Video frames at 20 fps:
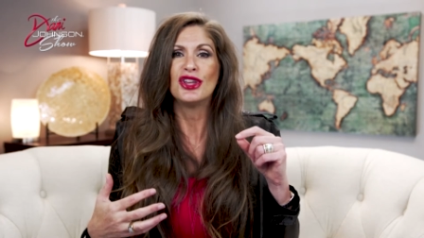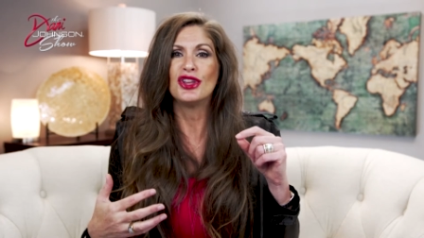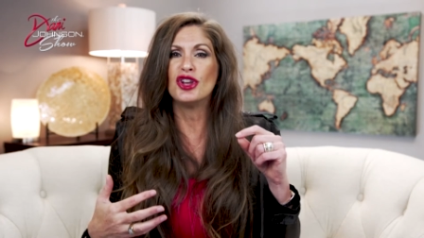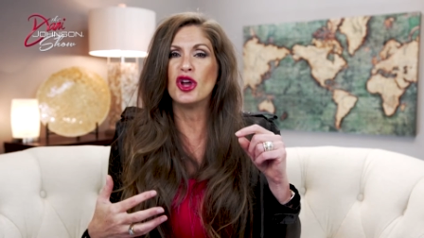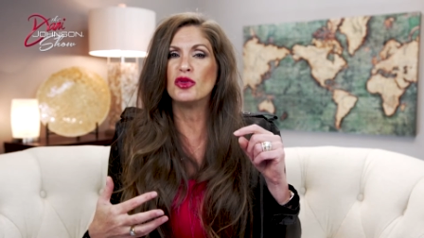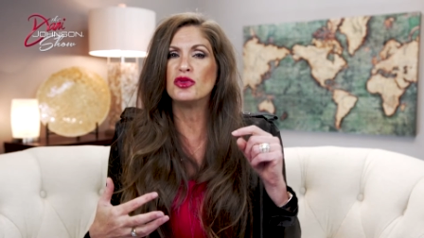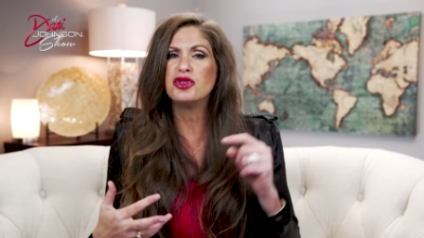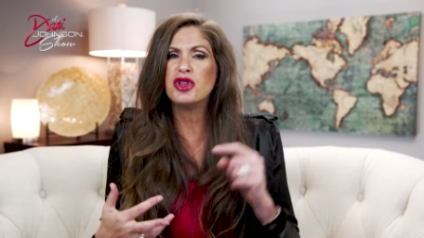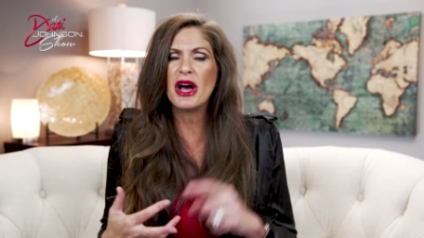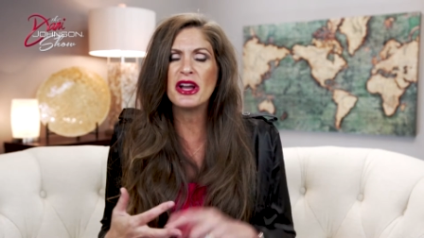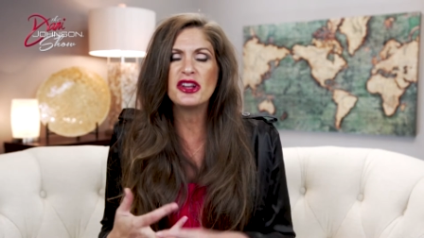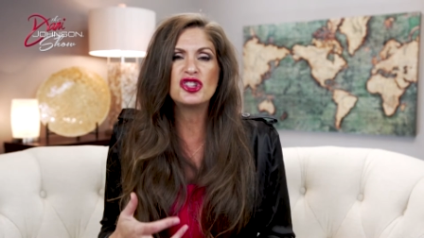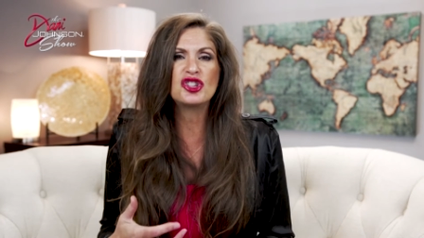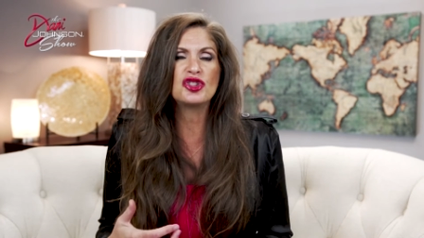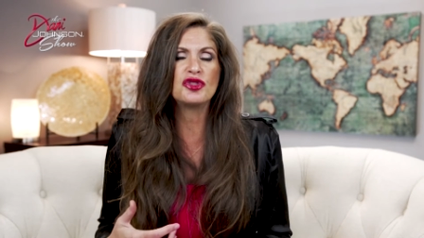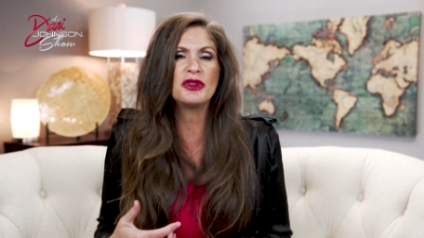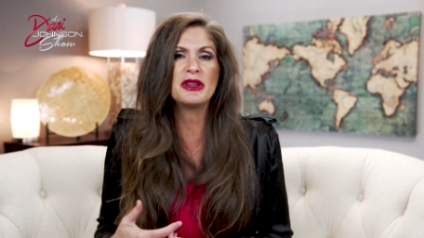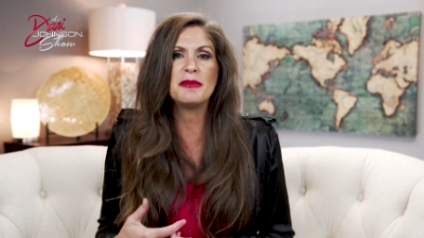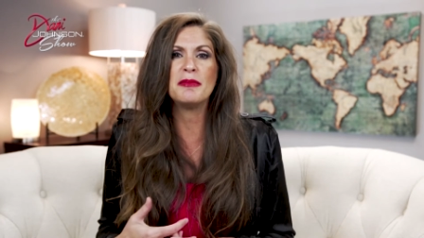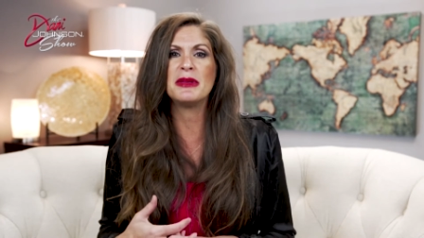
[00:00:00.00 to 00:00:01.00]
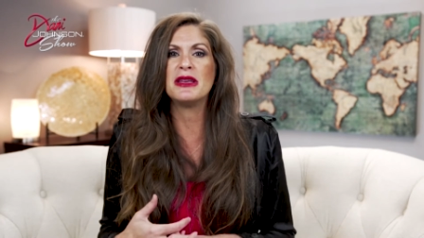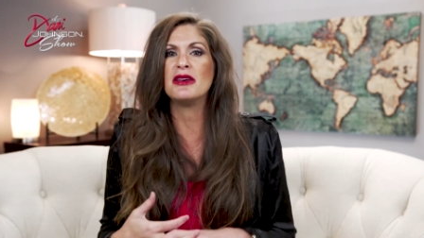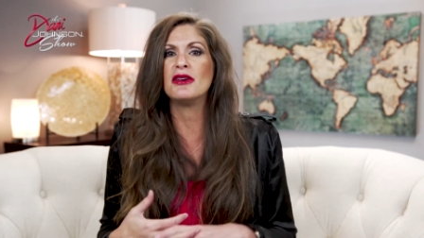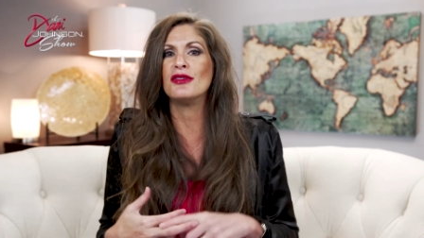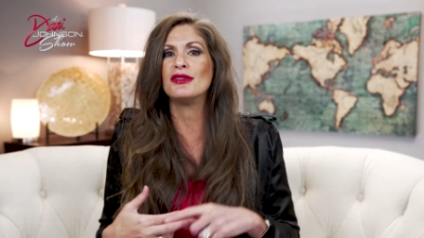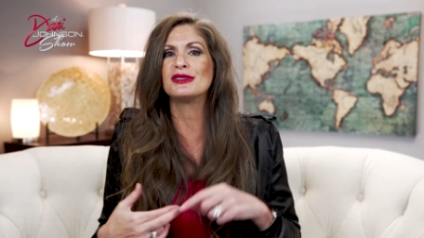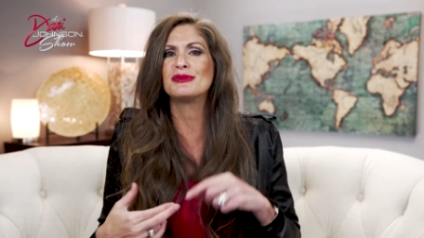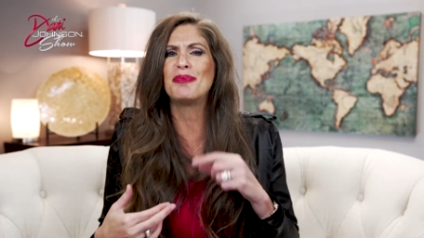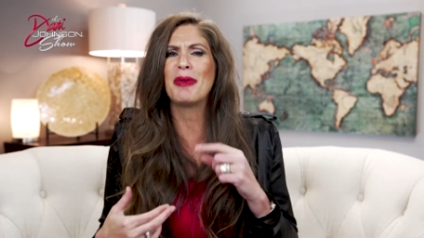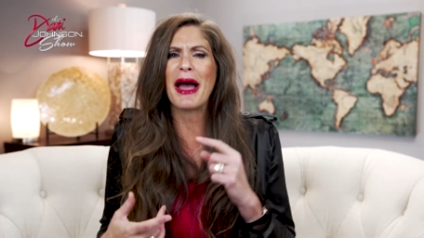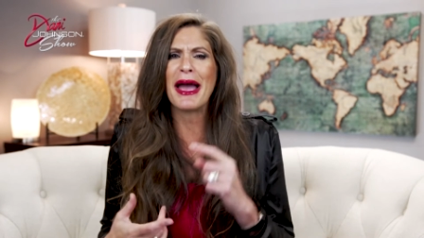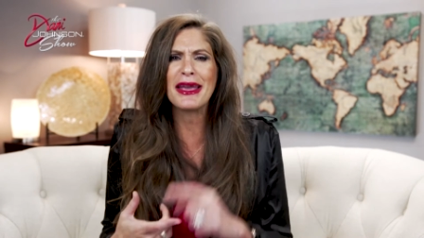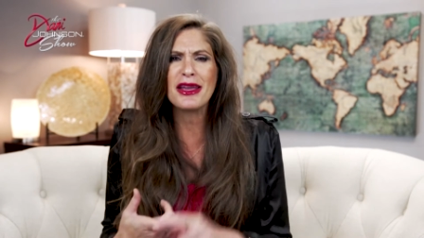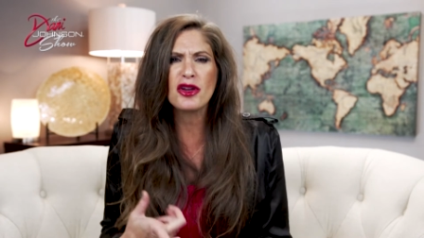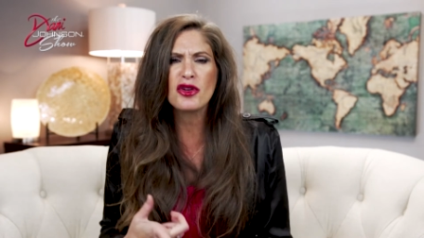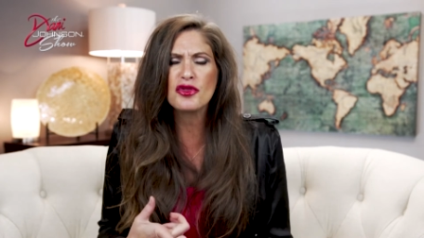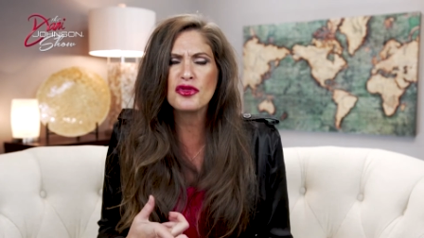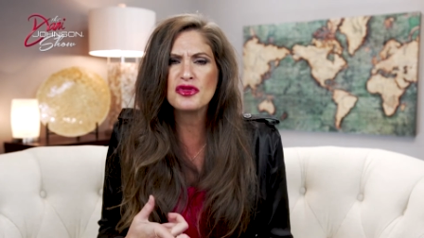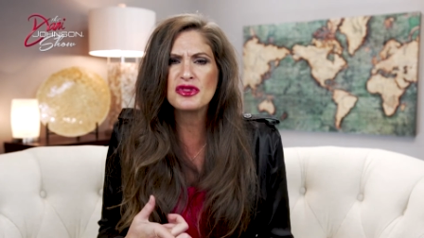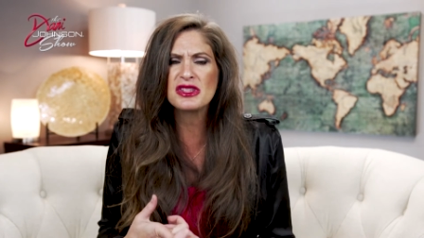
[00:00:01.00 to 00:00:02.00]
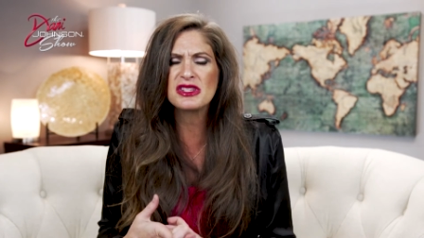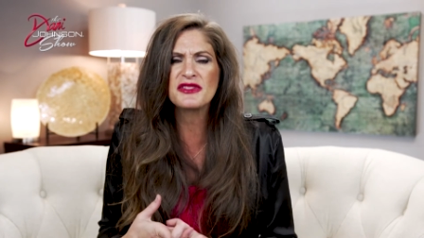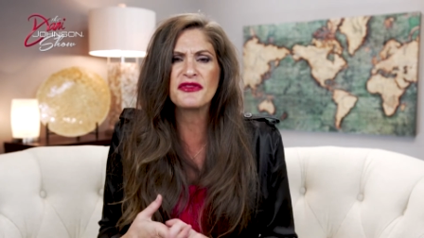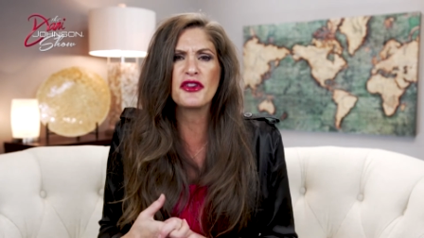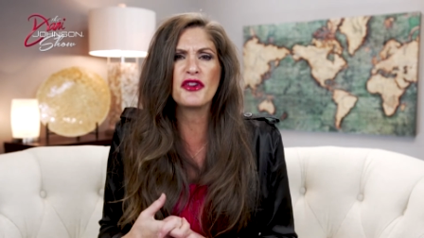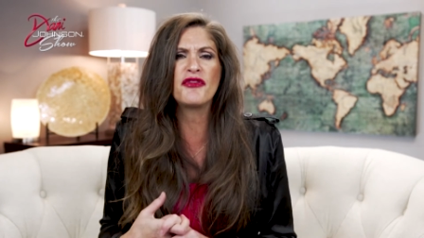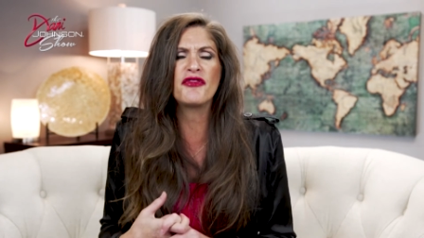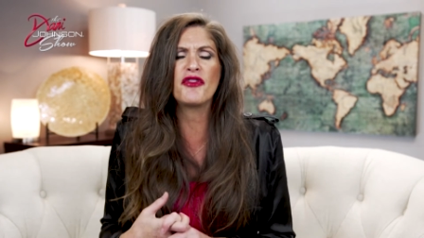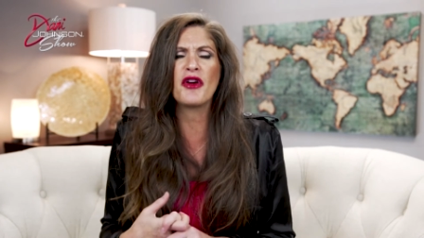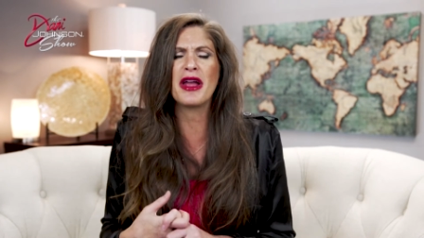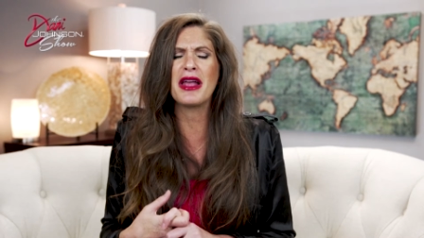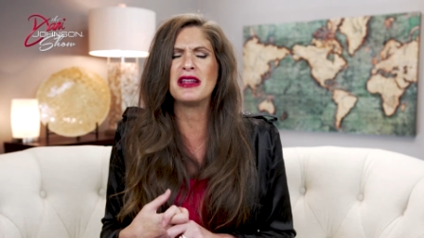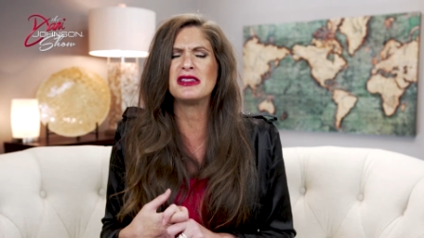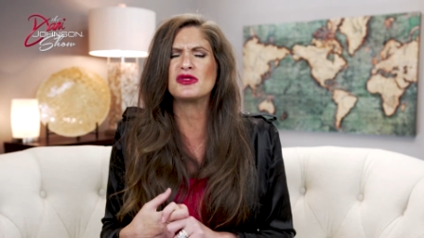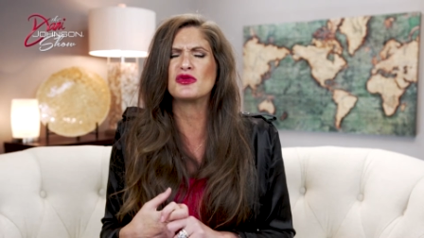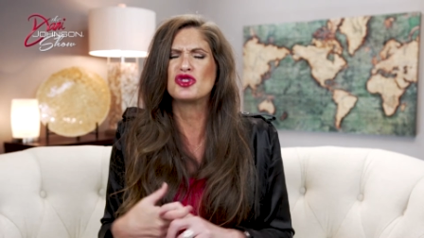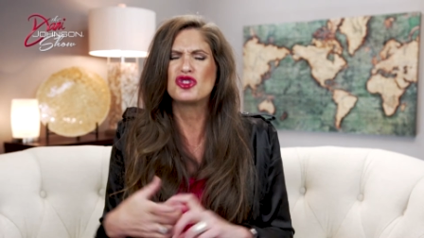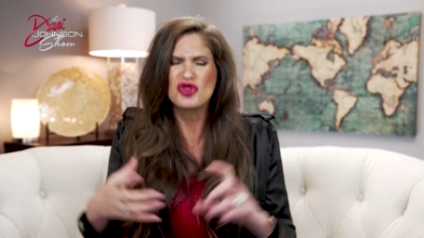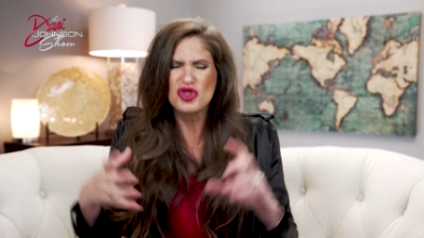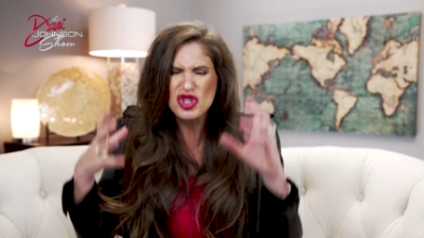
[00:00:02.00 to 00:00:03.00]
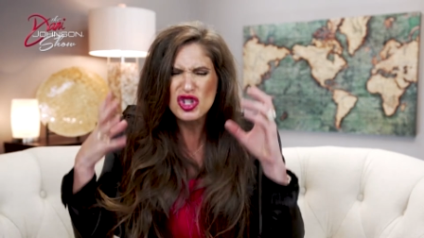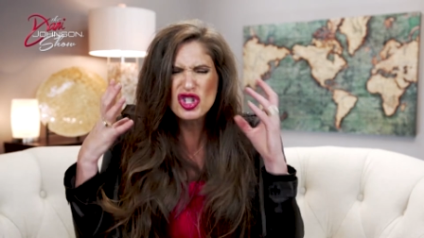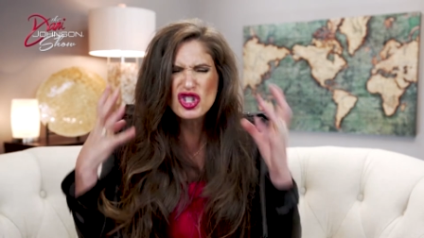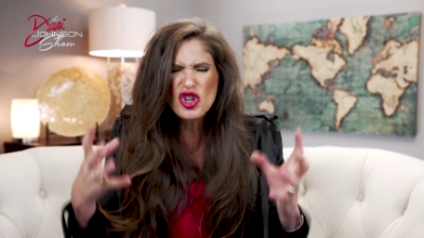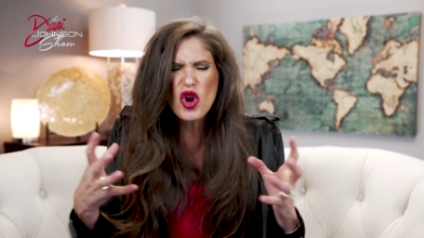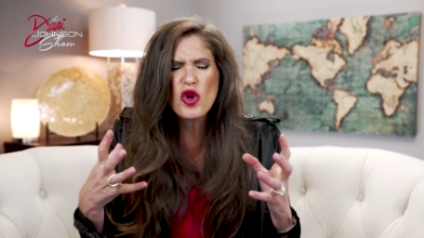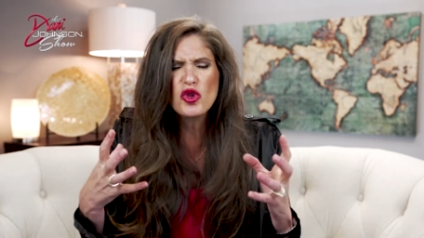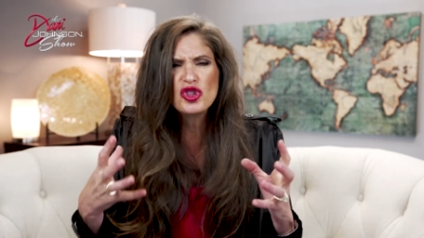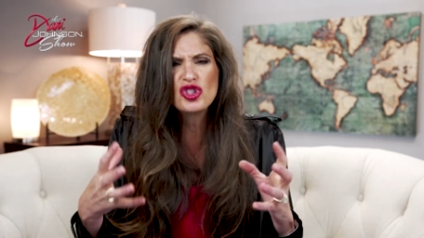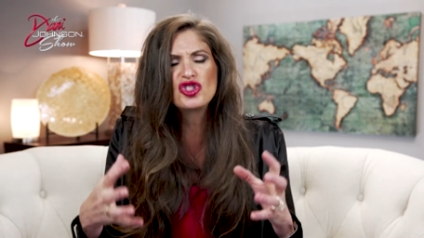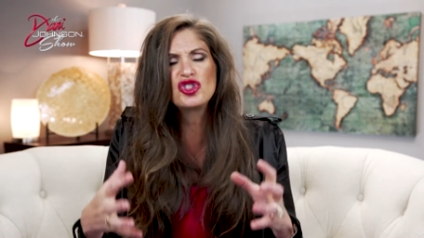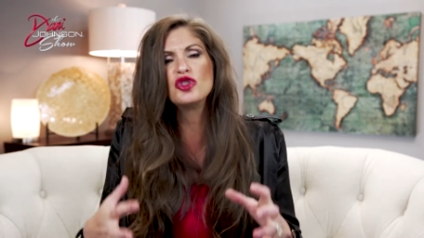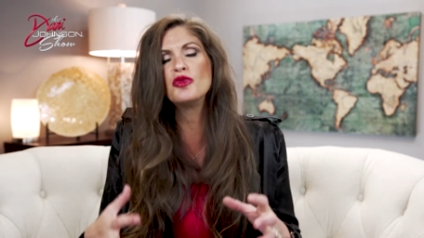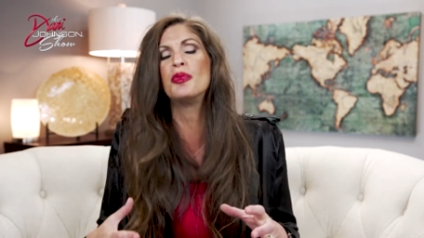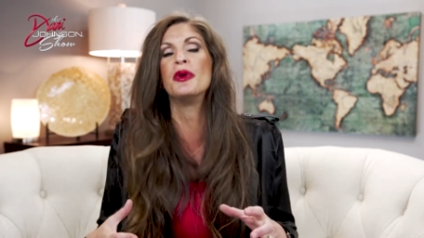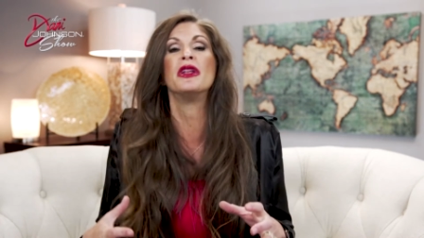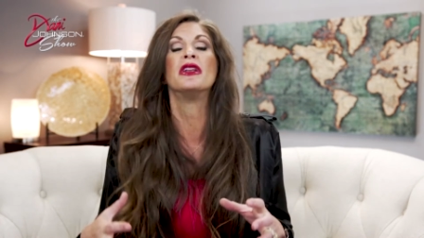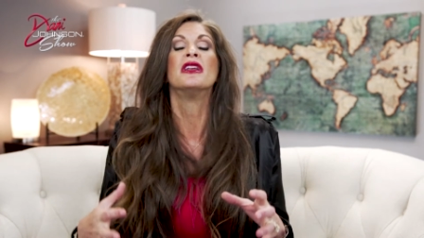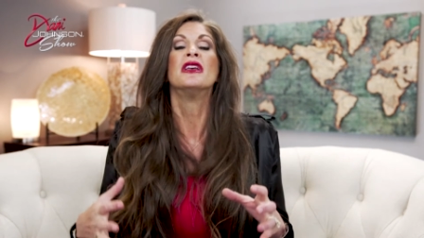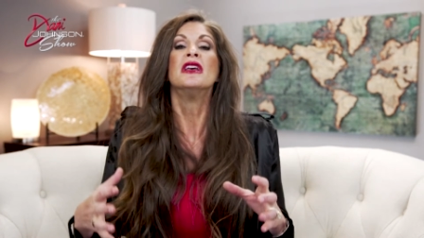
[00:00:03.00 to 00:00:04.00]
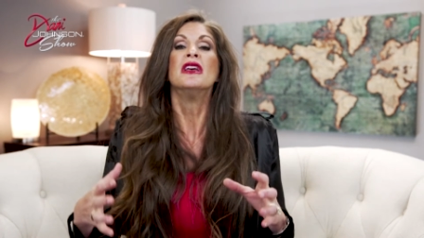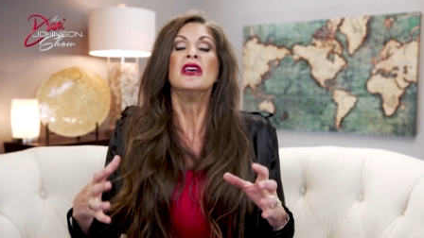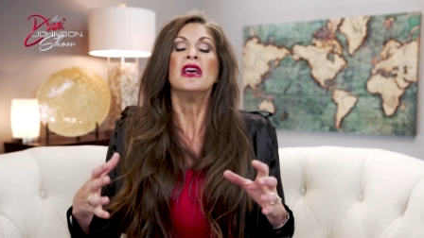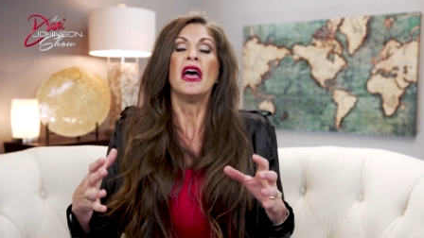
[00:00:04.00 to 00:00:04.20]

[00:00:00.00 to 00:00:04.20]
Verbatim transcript: you know, luxury meals, buying cruises for friends, which is so stupid.